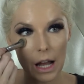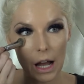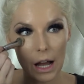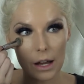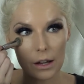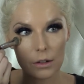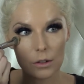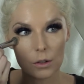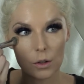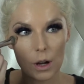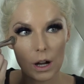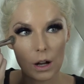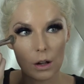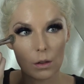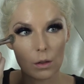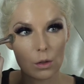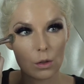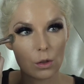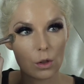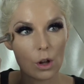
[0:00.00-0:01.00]
I don't know how
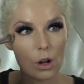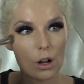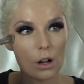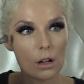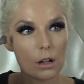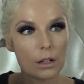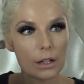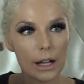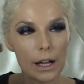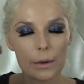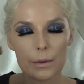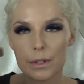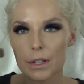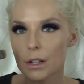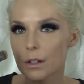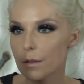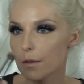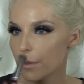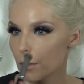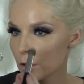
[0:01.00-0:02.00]
long I was
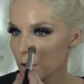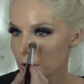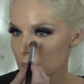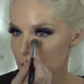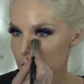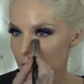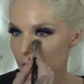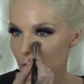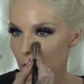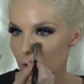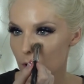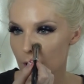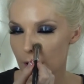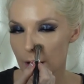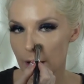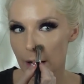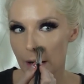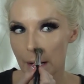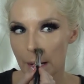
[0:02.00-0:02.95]
out of focus for.